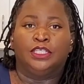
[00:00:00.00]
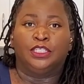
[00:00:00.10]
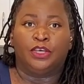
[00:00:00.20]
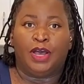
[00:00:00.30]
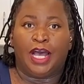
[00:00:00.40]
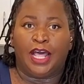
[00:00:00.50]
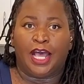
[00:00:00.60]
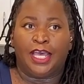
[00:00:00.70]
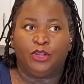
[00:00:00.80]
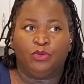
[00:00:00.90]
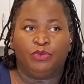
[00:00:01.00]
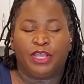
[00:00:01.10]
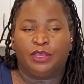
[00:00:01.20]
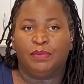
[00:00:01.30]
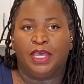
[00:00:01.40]
So I don't
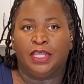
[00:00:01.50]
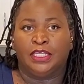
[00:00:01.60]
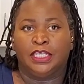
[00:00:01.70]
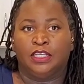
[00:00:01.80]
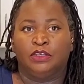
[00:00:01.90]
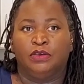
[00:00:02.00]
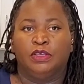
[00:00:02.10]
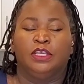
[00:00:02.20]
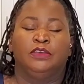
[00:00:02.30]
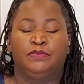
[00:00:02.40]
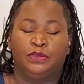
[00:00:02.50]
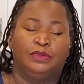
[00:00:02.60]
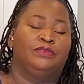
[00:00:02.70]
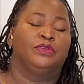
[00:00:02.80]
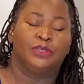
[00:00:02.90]
recommend it if you,
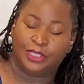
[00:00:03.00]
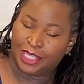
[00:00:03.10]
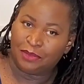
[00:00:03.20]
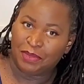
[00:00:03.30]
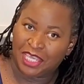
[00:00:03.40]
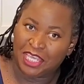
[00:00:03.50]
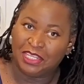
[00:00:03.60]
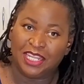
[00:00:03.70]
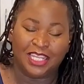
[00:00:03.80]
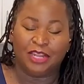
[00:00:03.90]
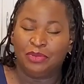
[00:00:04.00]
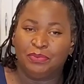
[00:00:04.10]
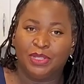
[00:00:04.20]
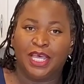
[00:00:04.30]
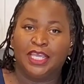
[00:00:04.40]
if you cook like me. A lot of
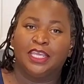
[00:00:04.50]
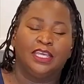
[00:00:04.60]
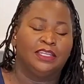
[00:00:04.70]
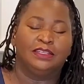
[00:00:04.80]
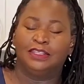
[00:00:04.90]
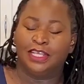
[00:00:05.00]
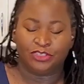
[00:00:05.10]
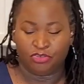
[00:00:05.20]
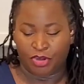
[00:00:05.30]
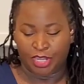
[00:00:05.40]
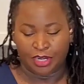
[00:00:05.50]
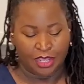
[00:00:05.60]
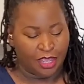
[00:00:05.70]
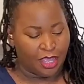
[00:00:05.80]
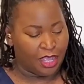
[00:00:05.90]
people like it, that's great.
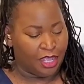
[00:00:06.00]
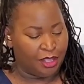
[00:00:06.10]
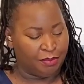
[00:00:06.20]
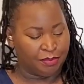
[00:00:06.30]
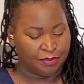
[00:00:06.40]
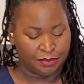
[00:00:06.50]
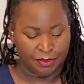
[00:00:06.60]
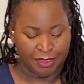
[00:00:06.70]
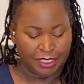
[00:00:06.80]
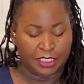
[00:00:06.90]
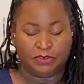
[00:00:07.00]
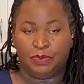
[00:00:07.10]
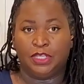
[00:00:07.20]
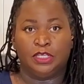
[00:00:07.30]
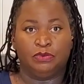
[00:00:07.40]
Um, my kids have
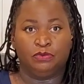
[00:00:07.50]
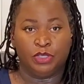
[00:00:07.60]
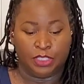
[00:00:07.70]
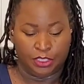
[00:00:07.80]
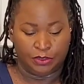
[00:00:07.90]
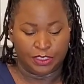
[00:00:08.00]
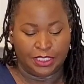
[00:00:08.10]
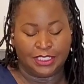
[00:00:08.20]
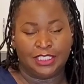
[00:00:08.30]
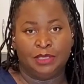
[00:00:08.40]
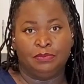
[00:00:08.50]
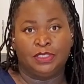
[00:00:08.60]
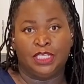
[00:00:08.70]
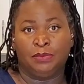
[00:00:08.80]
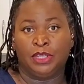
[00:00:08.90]
been really using the
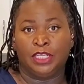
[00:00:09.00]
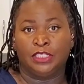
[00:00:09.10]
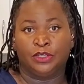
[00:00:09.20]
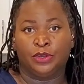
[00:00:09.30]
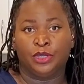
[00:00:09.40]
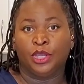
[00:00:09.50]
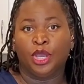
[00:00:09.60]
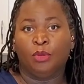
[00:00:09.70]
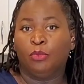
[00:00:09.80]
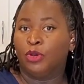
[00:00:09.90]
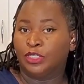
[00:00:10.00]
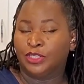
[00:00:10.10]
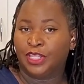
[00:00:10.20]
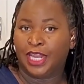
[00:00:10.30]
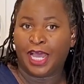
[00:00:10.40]
steamer insert more
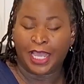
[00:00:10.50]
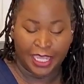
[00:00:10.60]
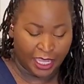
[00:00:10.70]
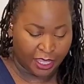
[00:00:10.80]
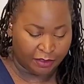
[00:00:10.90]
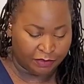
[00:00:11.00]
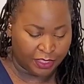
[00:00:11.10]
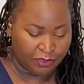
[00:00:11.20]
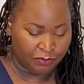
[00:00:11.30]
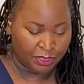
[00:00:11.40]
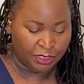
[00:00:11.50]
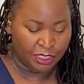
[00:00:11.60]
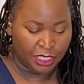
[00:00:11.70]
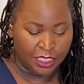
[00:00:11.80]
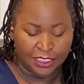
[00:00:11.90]
so than I have. They've been
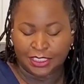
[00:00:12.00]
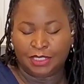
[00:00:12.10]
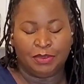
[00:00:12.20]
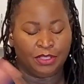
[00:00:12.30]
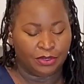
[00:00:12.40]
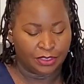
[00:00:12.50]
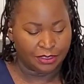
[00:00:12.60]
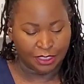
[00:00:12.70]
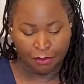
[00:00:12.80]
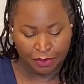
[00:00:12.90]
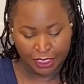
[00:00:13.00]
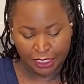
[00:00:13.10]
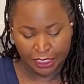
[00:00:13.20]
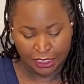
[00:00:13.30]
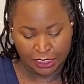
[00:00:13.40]
steaming their
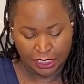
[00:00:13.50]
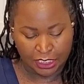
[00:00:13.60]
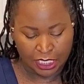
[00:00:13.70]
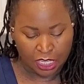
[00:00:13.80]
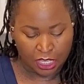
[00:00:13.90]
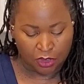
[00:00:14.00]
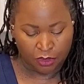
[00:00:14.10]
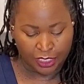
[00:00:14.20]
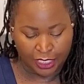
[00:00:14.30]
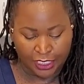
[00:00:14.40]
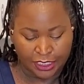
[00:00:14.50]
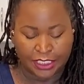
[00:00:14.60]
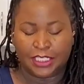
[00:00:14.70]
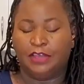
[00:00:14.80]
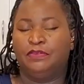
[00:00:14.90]
dumplings and all kinds of
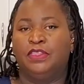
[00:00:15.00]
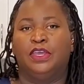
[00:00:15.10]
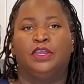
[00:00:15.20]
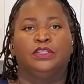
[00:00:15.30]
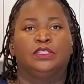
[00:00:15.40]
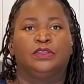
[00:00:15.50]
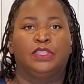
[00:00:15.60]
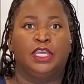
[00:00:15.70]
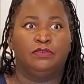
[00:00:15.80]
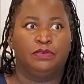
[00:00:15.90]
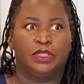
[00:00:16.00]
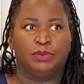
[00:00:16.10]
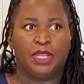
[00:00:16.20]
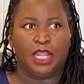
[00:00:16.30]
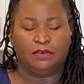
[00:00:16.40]
stuff in there, so they've really
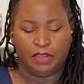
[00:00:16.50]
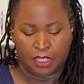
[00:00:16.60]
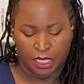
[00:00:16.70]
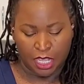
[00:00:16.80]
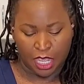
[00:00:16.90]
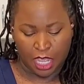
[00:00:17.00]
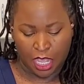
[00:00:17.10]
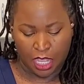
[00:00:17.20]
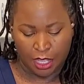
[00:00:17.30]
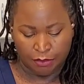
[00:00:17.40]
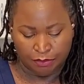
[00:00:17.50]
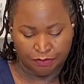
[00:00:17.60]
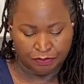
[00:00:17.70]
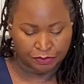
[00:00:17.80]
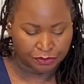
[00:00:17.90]
been loving it. Um,
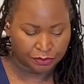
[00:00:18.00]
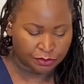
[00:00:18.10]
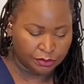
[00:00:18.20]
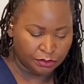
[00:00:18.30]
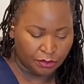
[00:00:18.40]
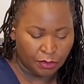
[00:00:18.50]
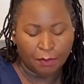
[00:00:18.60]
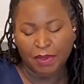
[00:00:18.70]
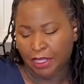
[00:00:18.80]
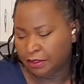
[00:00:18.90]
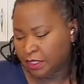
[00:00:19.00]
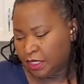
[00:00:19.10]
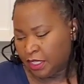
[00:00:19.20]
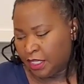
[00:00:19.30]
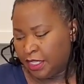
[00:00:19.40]
but
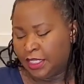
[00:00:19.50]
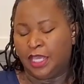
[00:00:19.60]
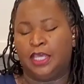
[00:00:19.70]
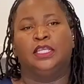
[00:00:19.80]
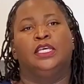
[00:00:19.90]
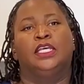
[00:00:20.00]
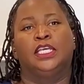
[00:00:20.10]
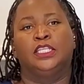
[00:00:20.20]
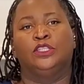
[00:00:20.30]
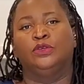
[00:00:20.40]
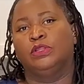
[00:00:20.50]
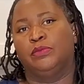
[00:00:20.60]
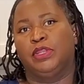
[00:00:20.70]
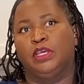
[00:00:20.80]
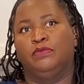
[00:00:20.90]
again, it's too
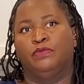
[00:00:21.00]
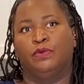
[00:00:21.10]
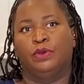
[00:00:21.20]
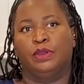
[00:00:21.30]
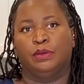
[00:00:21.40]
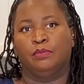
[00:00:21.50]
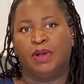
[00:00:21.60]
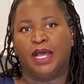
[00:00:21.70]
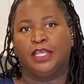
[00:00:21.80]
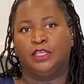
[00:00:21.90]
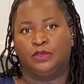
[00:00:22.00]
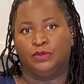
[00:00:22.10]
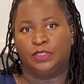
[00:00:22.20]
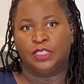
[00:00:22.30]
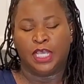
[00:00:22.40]
limited for my
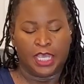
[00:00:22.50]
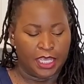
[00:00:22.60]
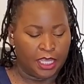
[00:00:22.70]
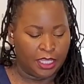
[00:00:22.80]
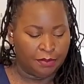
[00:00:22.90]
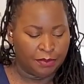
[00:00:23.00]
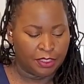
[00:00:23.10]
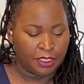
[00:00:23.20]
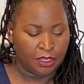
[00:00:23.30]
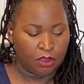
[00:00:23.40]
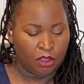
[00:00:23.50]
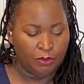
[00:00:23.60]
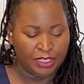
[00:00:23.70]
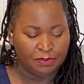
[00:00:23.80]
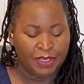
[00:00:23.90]
use. Um, the
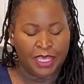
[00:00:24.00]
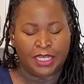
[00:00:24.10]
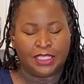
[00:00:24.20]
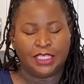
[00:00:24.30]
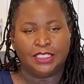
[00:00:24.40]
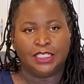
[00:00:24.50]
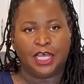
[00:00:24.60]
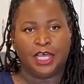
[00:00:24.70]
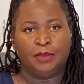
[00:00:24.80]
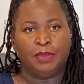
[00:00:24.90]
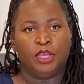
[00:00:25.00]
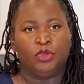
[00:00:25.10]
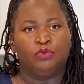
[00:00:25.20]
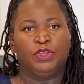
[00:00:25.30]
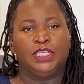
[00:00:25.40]
always pan at this time
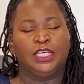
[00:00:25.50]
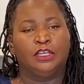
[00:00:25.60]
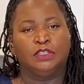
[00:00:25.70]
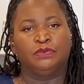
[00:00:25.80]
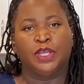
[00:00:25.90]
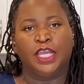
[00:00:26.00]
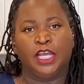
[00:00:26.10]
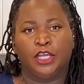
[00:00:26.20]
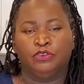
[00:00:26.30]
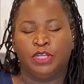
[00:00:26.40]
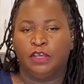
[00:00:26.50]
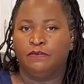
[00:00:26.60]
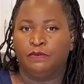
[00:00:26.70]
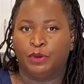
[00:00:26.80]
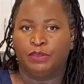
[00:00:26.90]
retails for
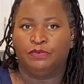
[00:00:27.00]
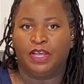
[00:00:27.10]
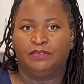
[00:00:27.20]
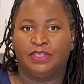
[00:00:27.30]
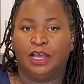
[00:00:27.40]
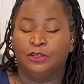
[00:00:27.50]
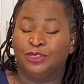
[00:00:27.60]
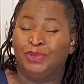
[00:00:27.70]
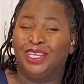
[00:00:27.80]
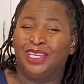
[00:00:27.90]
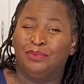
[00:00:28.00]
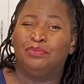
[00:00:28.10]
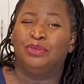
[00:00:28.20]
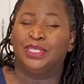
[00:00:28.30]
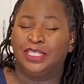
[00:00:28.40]
$145, making it
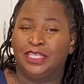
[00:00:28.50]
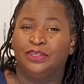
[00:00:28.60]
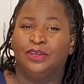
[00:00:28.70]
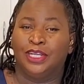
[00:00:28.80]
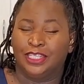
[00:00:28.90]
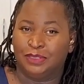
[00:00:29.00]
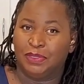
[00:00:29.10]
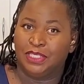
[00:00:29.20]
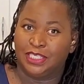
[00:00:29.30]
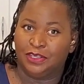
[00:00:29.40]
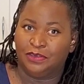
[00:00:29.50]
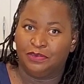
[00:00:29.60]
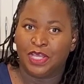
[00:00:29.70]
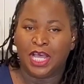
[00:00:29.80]
pretty darn expensive.